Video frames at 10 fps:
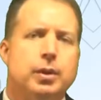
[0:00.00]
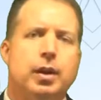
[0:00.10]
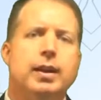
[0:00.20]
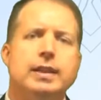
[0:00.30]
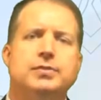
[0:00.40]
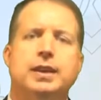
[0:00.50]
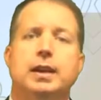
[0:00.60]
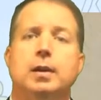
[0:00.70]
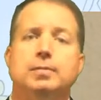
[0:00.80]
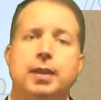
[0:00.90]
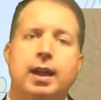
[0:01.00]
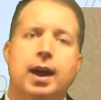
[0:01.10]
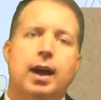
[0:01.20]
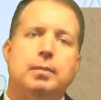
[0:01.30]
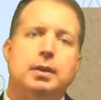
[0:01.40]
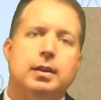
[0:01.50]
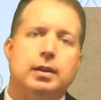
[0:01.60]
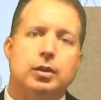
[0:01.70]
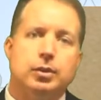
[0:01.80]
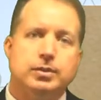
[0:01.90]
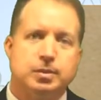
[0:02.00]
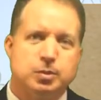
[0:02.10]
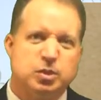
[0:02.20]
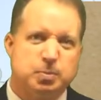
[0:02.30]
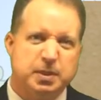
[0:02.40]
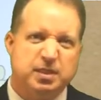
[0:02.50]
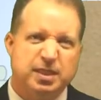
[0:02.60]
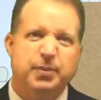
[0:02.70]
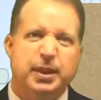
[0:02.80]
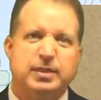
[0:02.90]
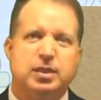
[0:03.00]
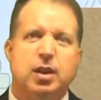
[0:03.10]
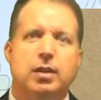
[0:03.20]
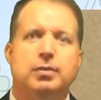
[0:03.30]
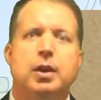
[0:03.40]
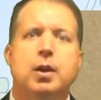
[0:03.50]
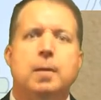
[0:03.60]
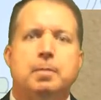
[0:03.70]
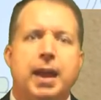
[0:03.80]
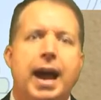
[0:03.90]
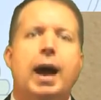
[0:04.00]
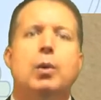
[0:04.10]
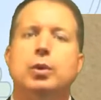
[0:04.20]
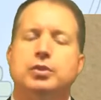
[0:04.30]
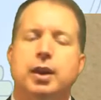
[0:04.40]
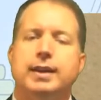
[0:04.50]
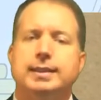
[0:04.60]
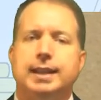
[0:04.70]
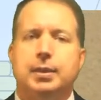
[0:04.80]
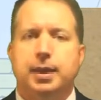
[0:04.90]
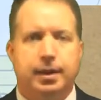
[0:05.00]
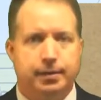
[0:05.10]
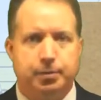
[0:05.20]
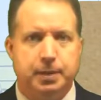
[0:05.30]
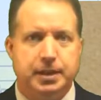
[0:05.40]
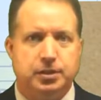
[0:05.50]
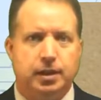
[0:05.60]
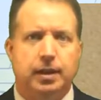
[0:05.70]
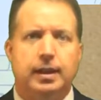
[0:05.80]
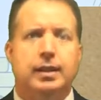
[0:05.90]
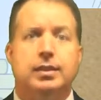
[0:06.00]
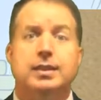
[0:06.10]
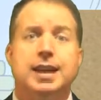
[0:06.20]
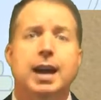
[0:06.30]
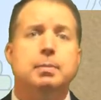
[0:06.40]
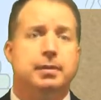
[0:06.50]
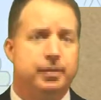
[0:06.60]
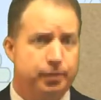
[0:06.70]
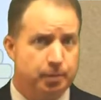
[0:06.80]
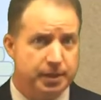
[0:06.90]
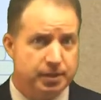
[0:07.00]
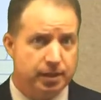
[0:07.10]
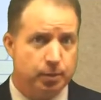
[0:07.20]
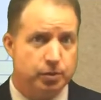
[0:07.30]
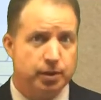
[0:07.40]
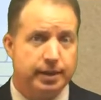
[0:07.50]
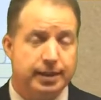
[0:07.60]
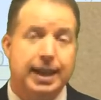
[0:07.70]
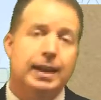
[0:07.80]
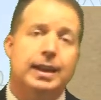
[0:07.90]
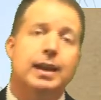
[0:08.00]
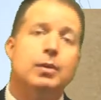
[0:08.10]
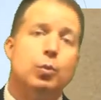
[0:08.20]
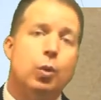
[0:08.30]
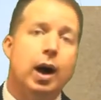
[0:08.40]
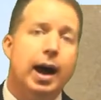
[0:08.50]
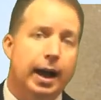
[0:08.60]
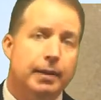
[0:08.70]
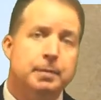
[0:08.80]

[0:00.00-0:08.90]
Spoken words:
in our next video, I'm going to include some specifics of how we're trying to get that information and the type of information that we're trying to get and why.